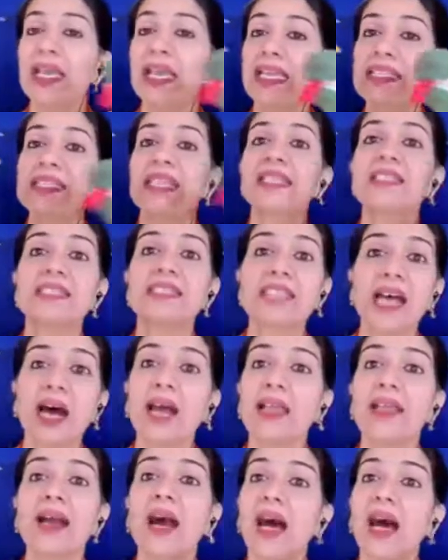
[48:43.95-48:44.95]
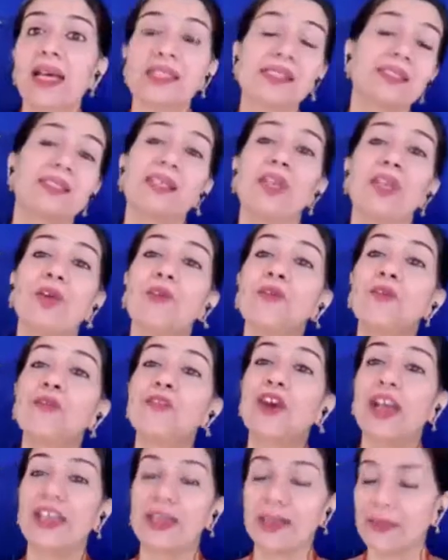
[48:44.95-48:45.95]
his entire arsenal of
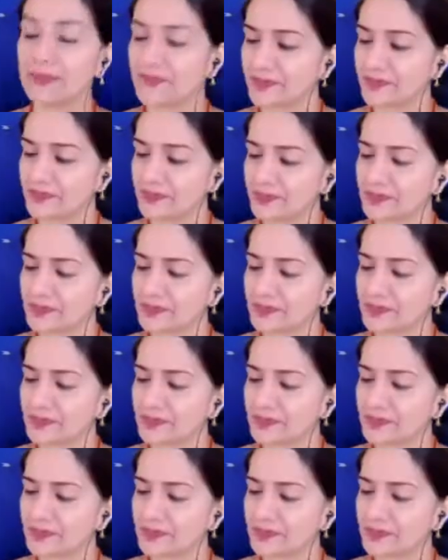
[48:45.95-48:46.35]
fire.